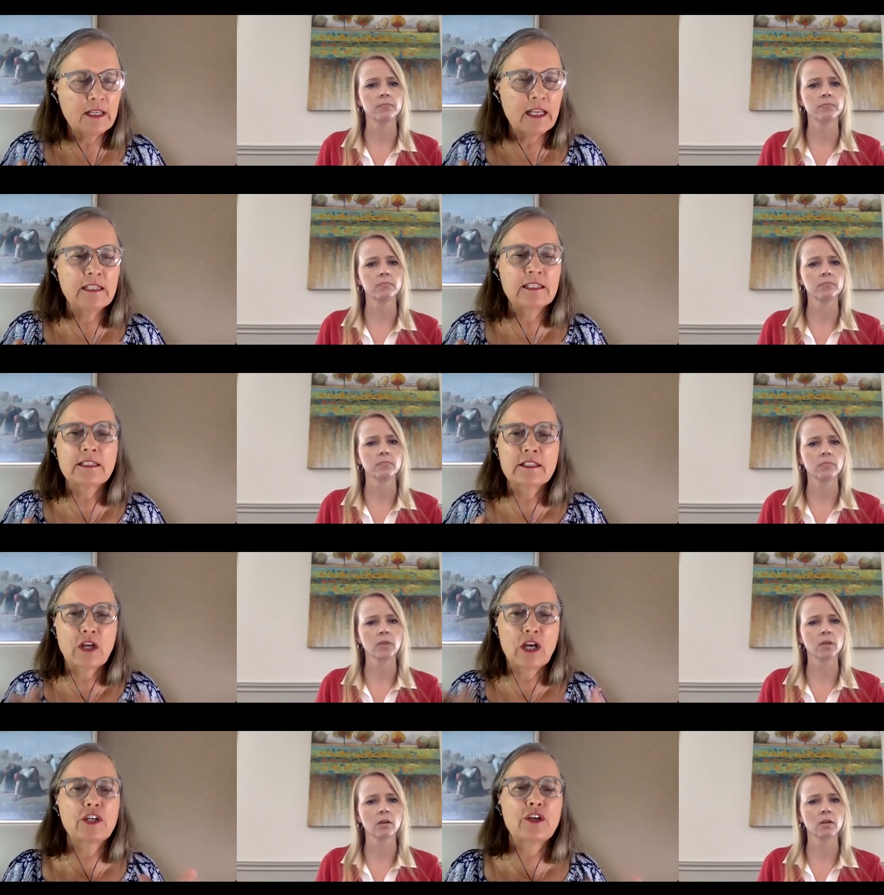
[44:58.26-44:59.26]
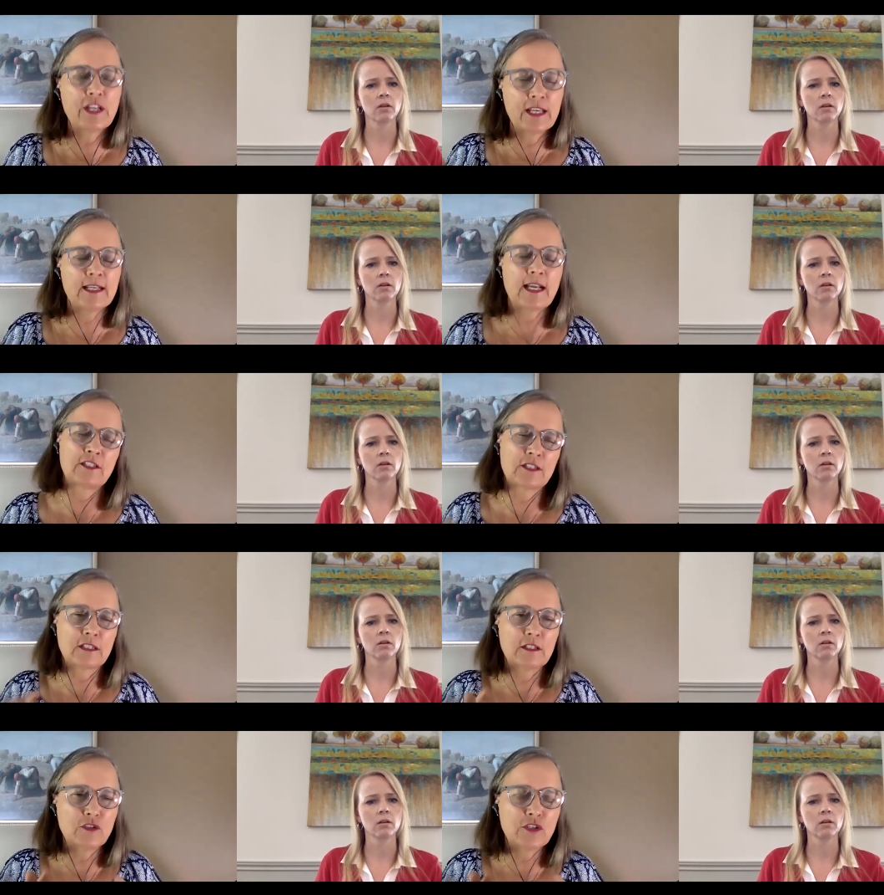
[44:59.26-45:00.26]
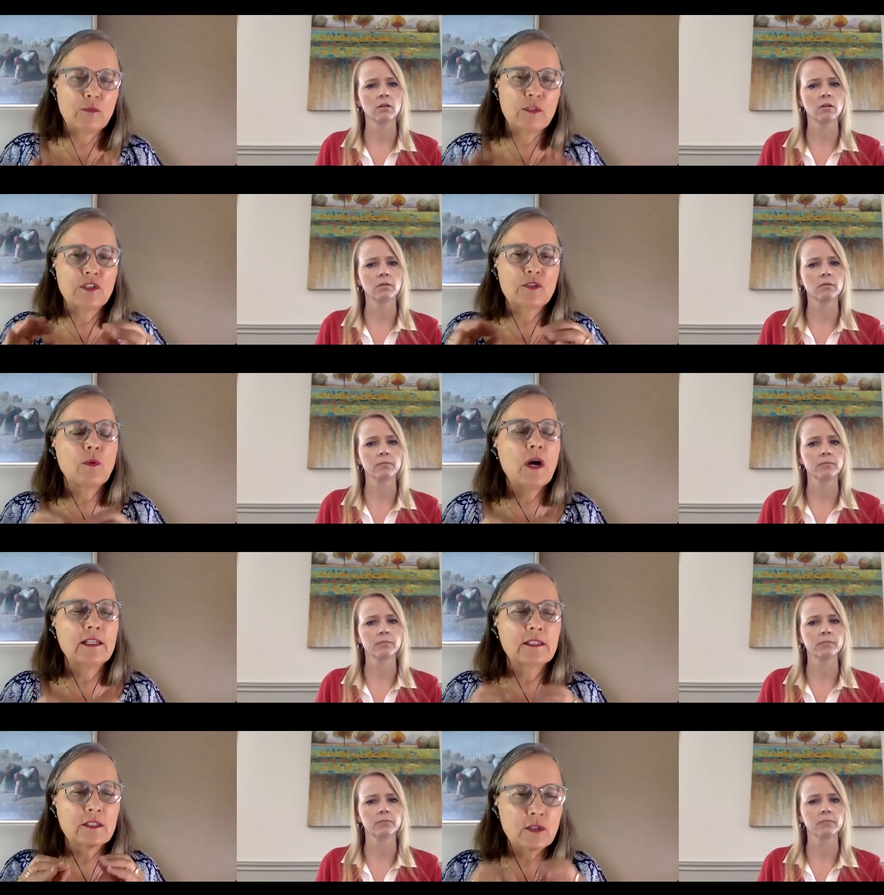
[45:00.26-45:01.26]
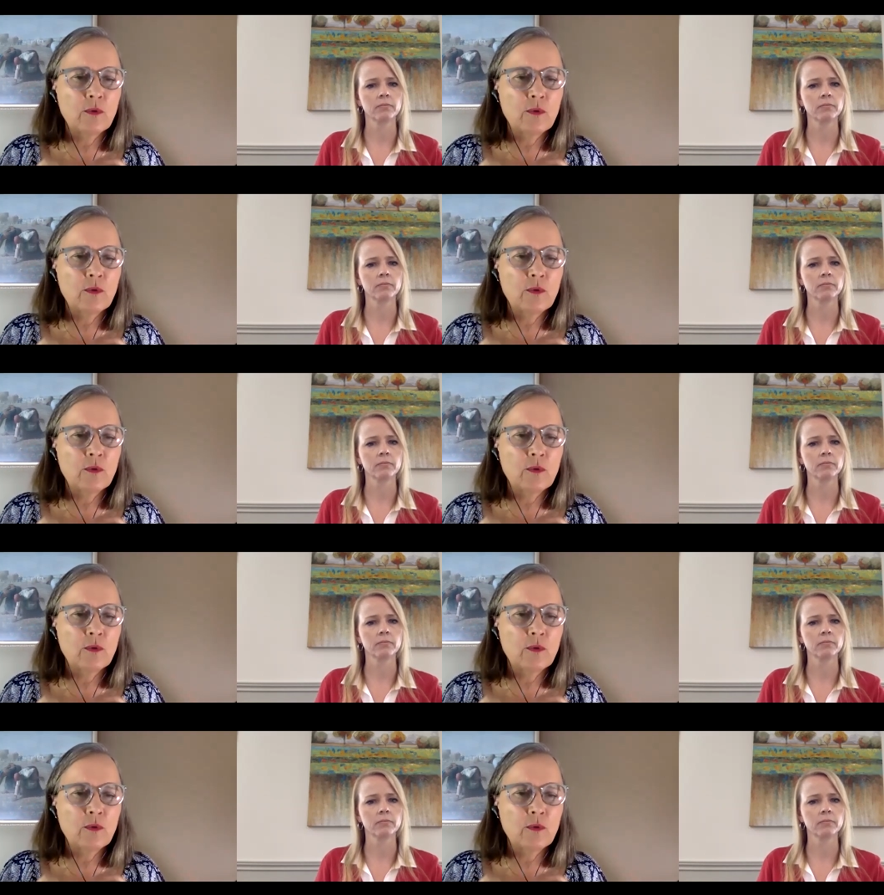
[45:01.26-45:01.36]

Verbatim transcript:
Speaker 1: and this is not a cookie cutter solution which is why it's so